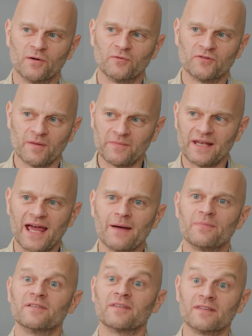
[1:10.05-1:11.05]
Something
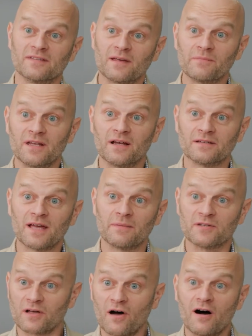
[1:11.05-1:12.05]
happens and then something else
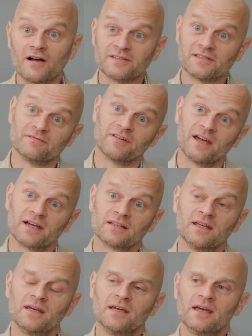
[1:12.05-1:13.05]
happens, a cause and effect,
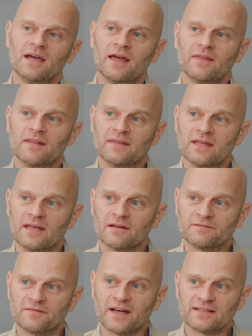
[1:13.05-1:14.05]
and that the
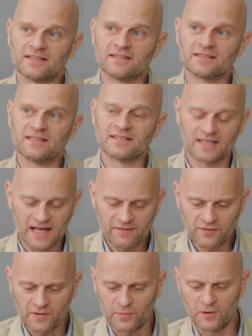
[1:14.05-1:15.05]
effect is
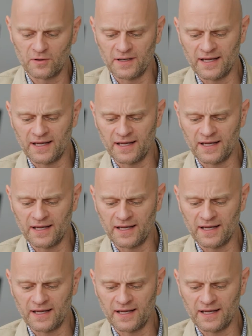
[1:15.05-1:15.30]
inevitable.